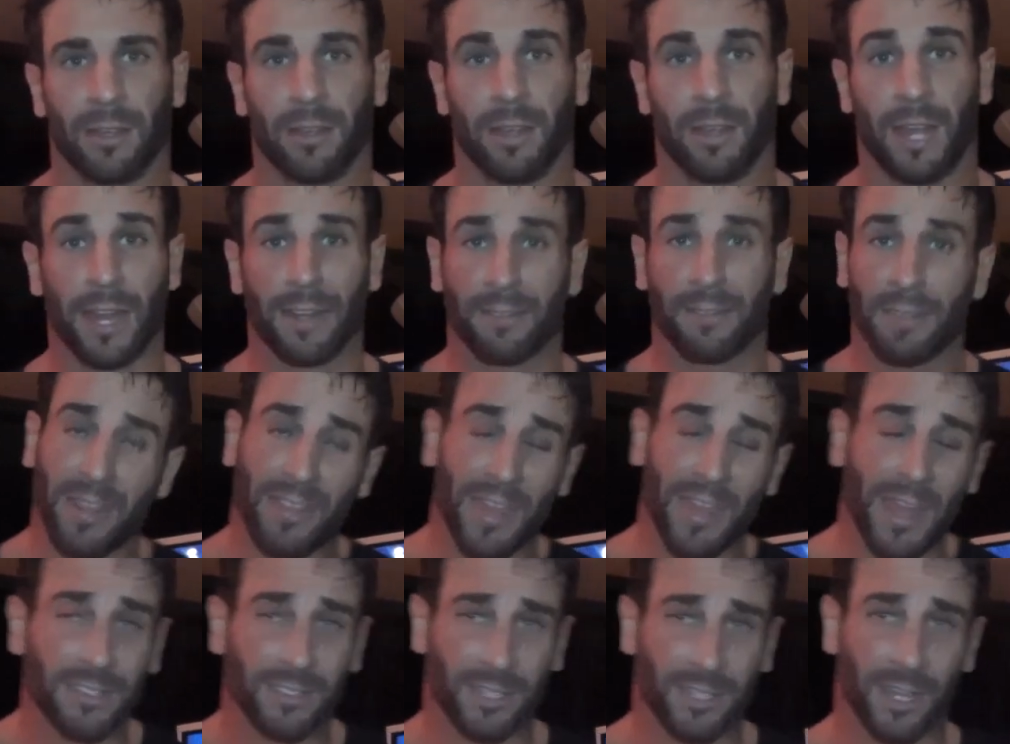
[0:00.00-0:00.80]
And at, at
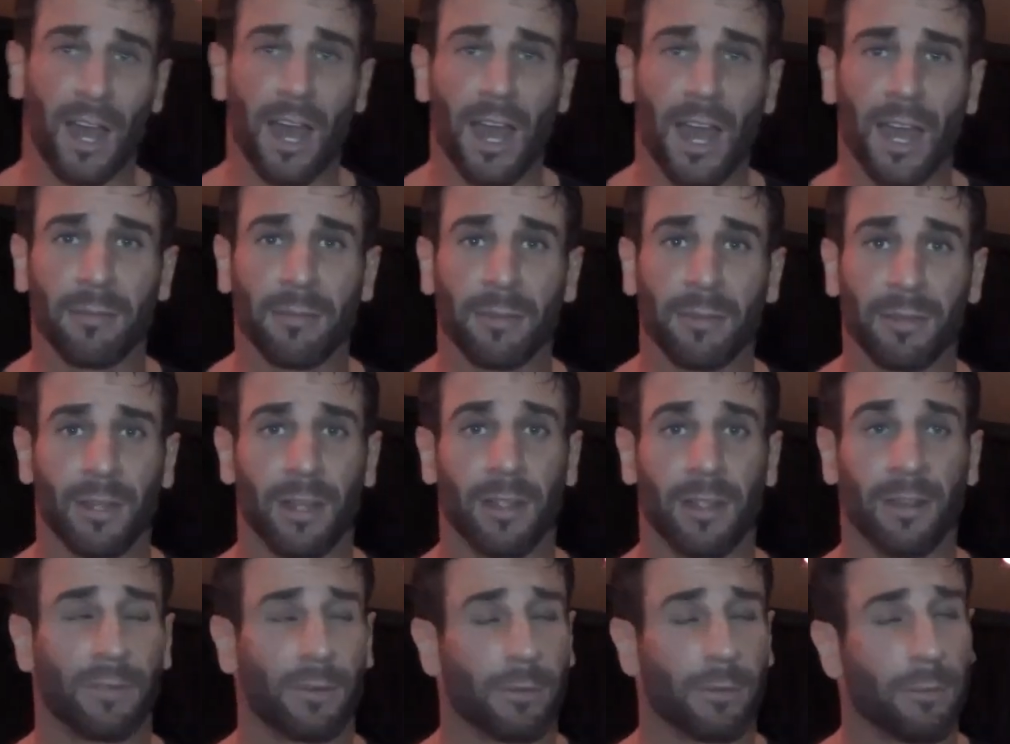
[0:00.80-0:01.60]
that time,
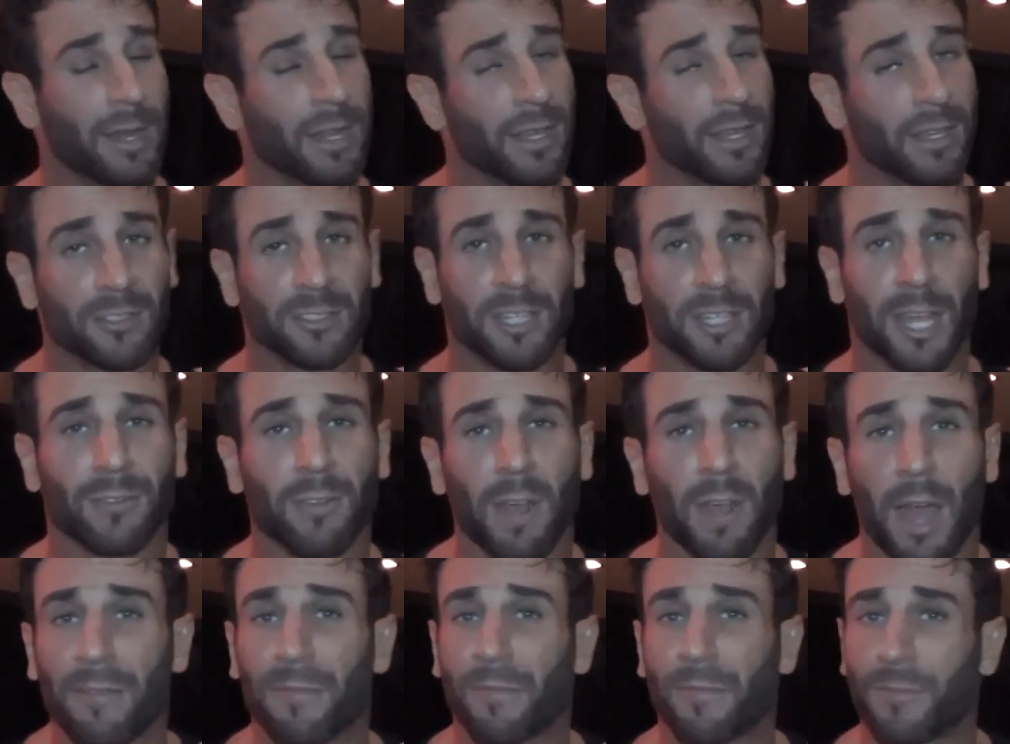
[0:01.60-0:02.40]
for many years after,
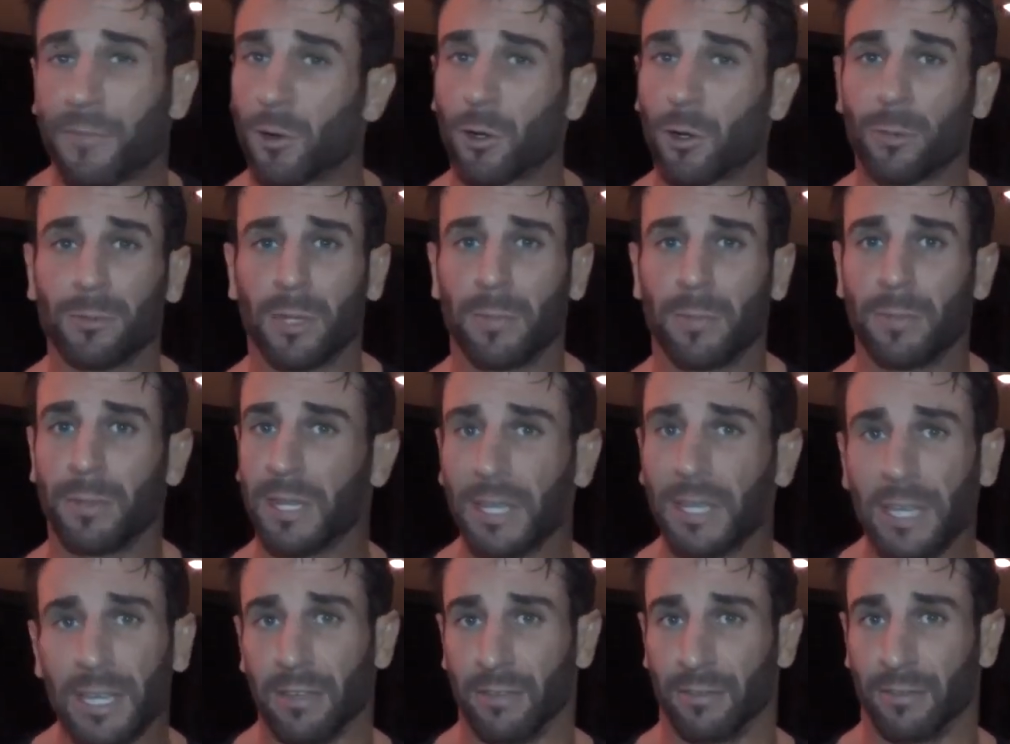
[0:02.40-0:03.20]
I firmly
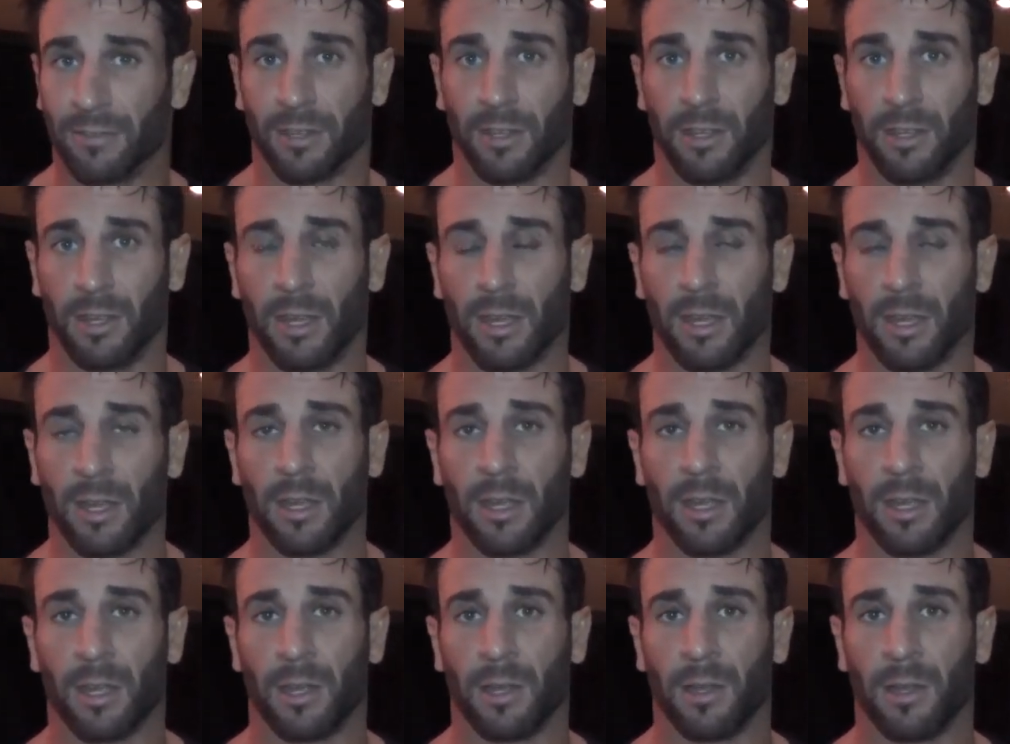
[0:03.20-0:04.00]
believed
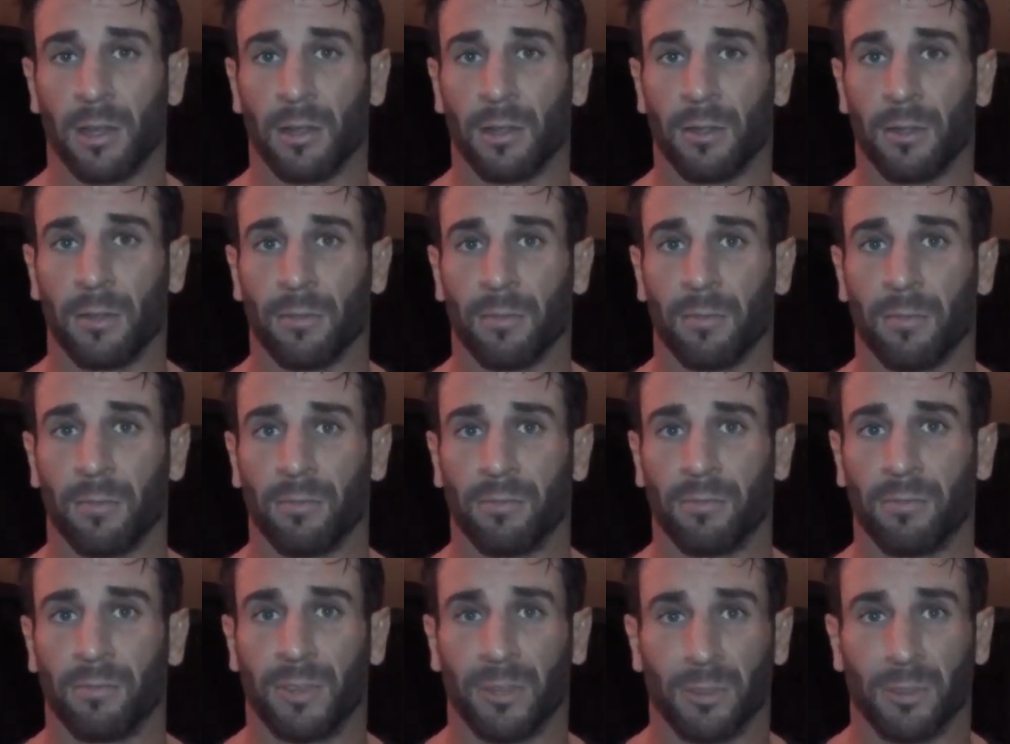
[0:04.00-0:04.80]

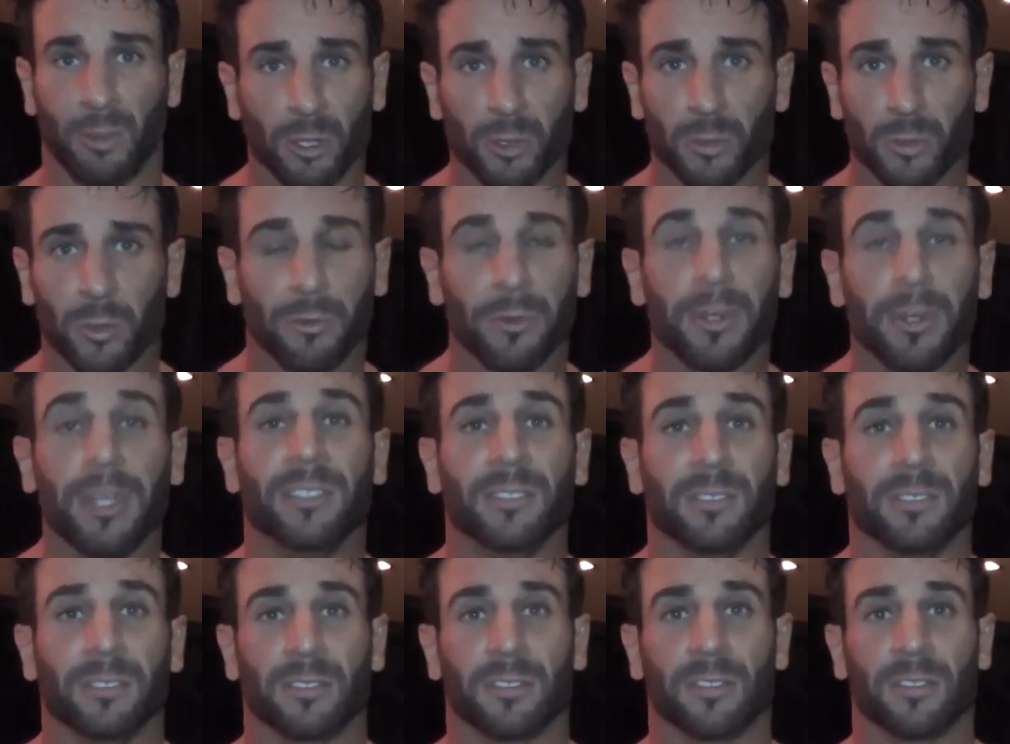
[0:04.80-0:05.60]
that those were the
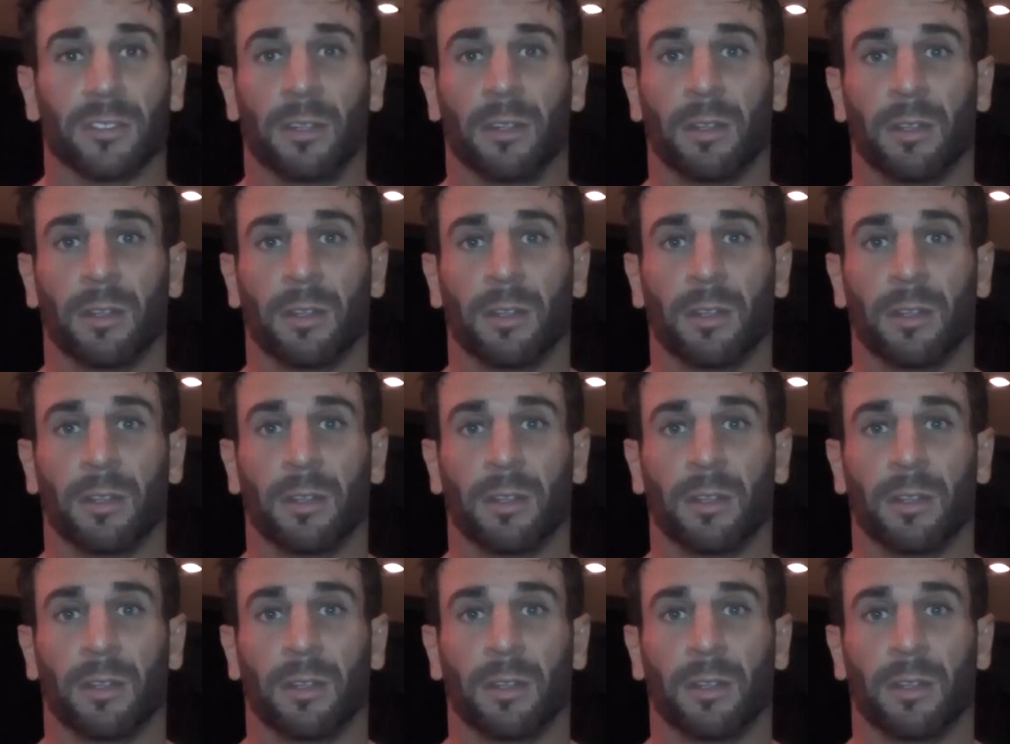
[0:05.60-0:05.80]
reasons.